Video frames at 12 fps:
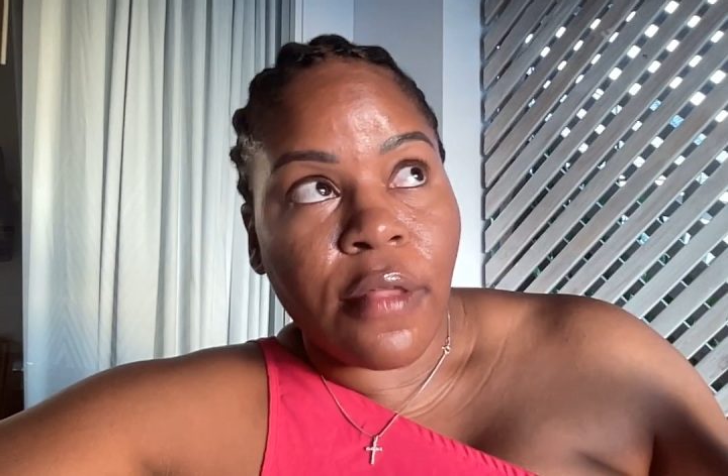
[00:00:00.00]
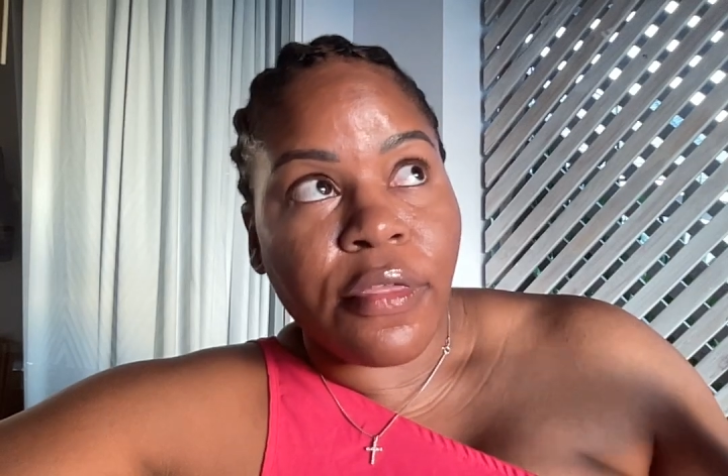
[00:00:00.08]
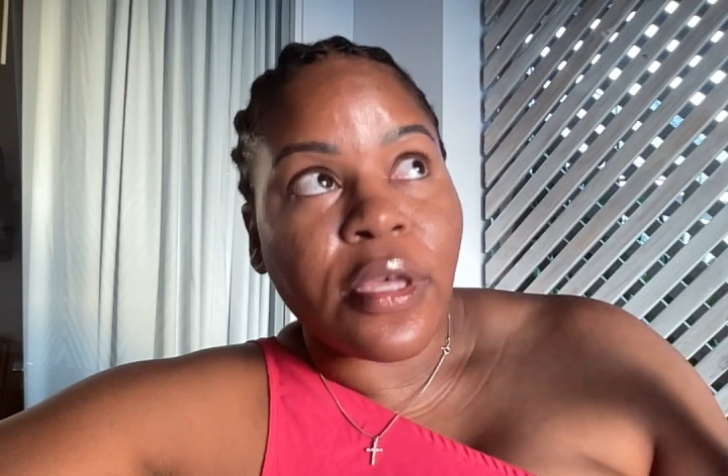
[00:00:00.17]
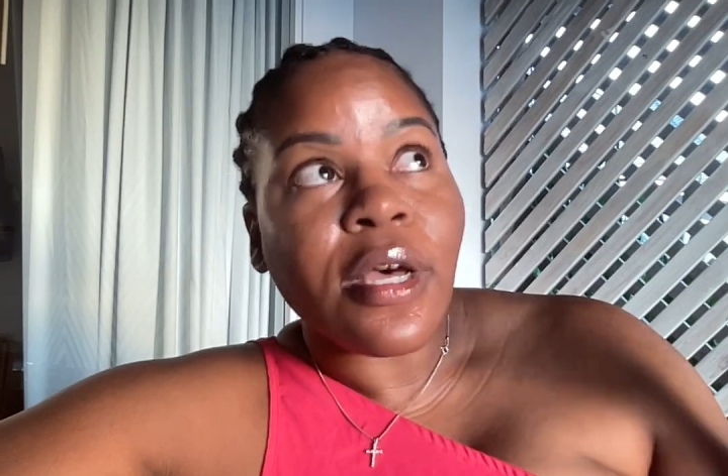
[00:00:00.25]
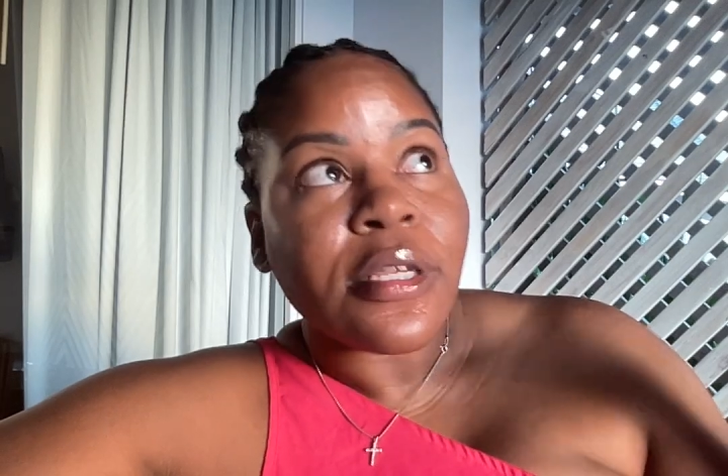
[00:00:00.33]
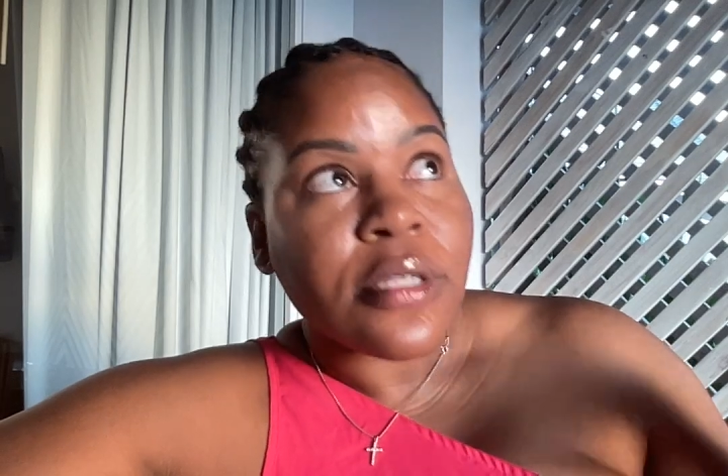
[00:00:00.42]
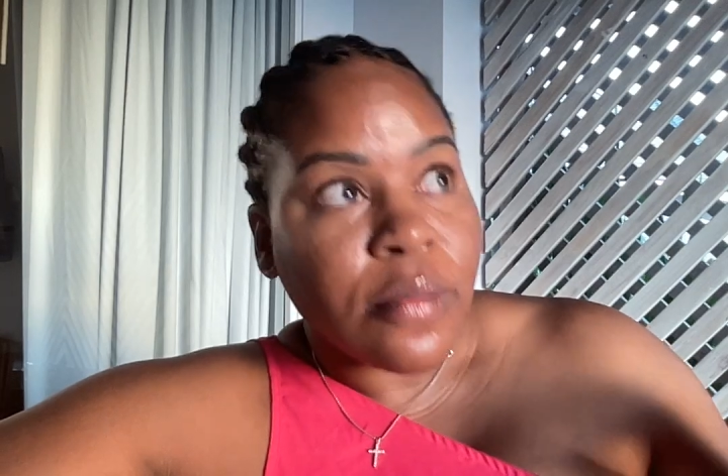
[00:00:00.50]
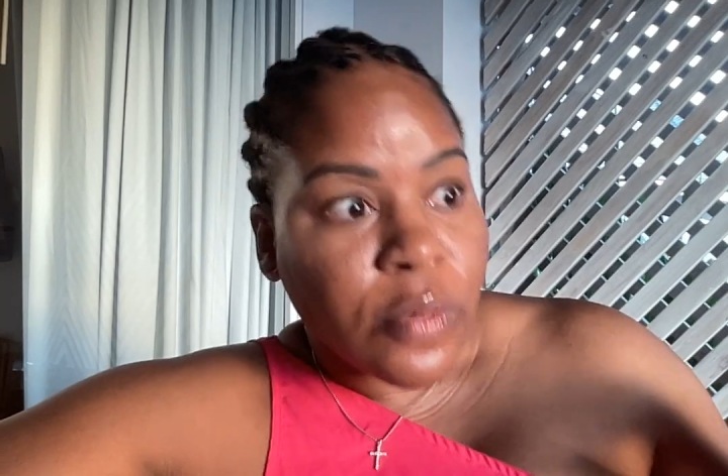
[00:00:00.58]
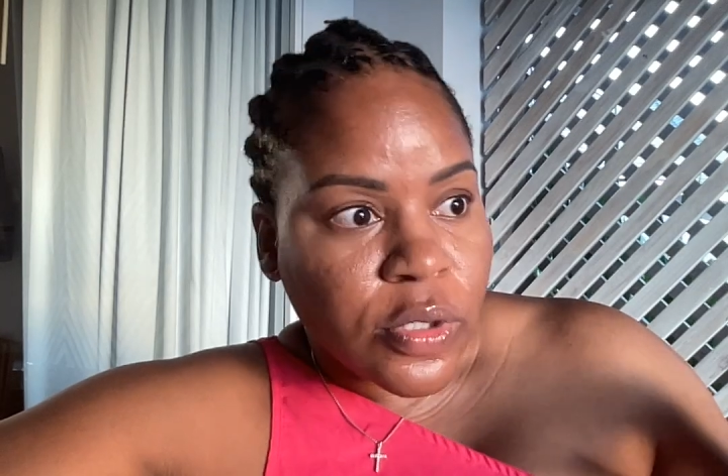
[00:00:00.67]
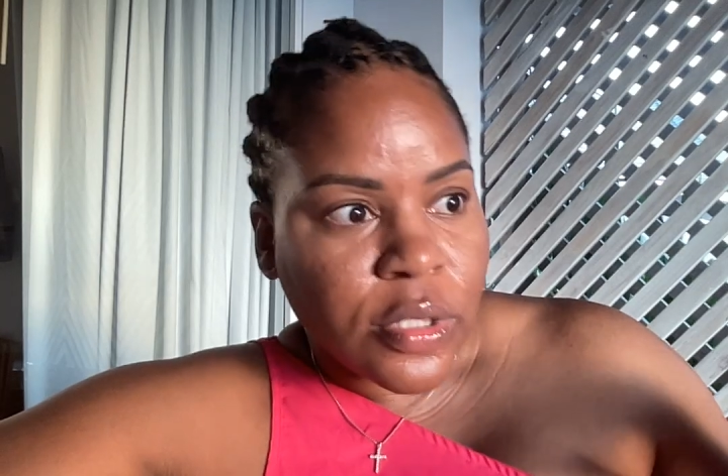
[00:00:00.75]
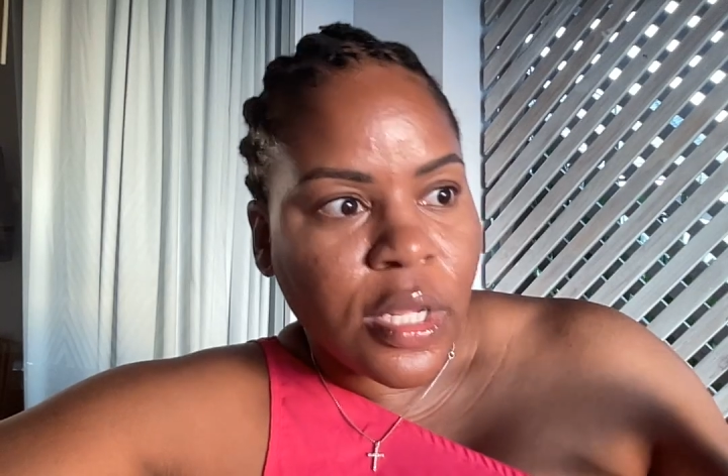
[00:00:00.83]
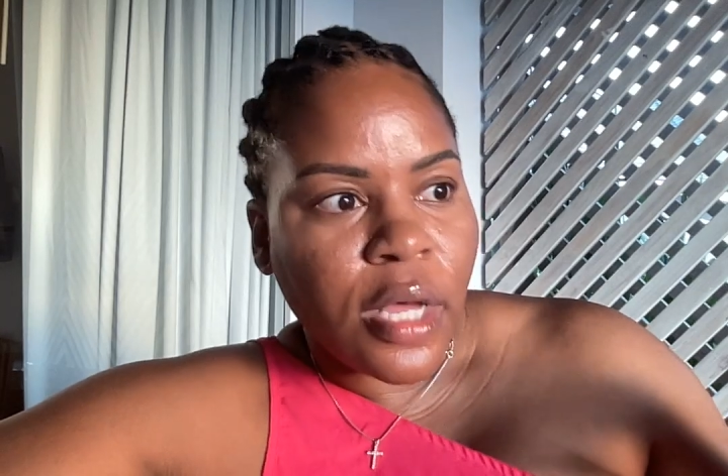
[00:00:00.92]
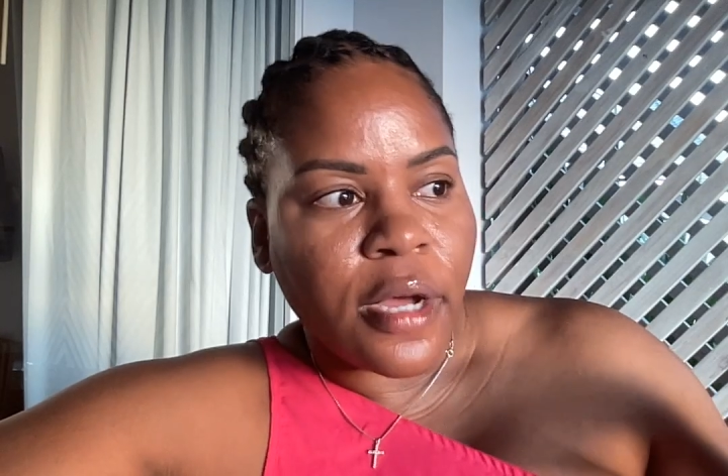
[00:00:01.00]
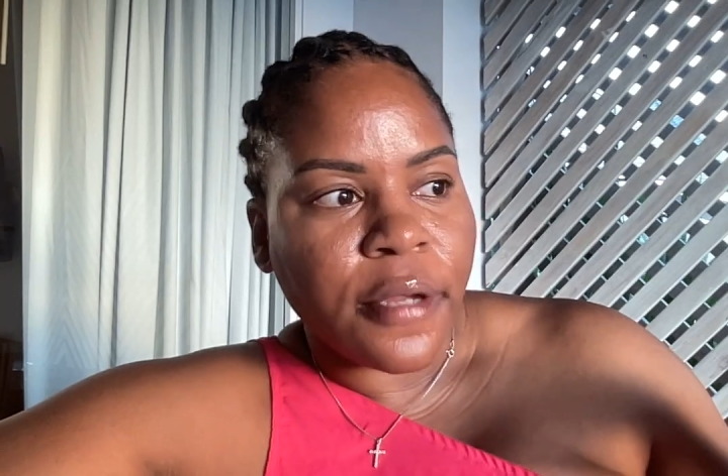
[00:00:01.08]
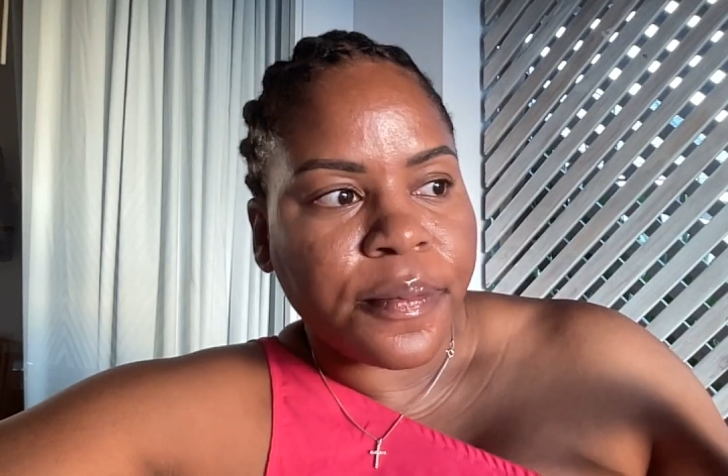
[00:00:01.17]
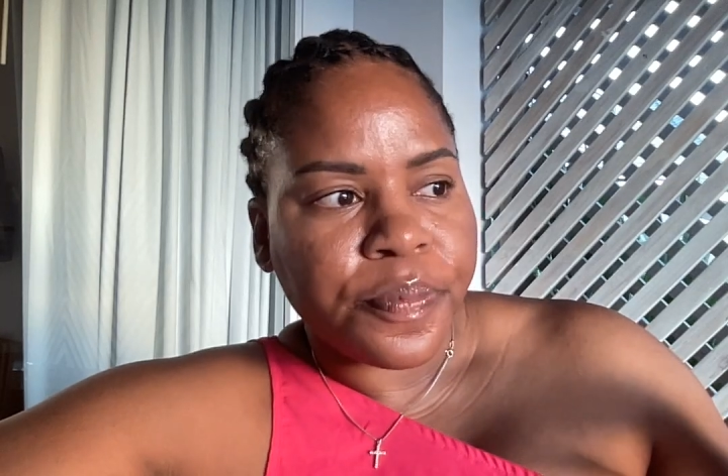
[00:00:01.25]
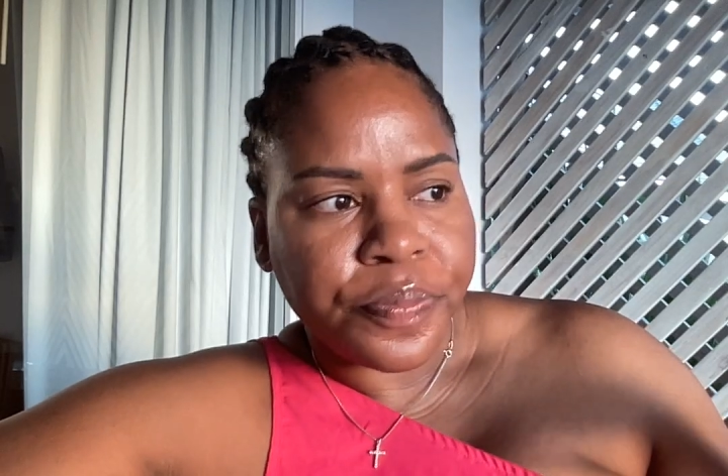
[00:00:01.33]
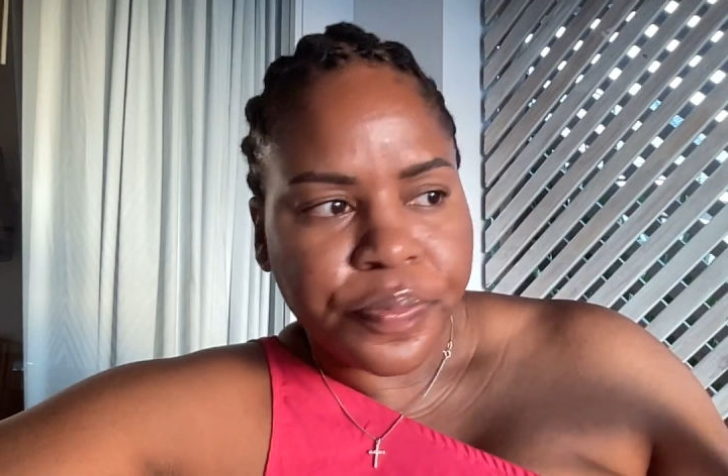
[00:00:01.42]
customers line,